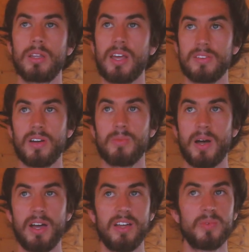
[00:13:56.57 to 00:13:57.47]
That's how
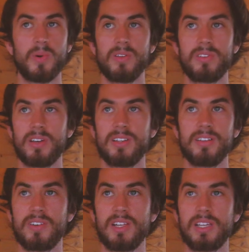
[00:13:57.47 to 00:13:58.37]
my head was. I
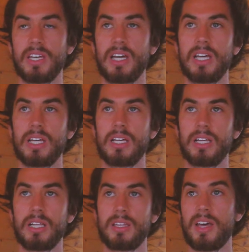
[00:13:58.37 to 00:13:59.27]
didn't really care
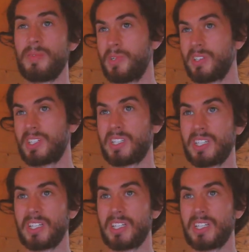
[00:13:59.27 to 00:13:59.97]
that much.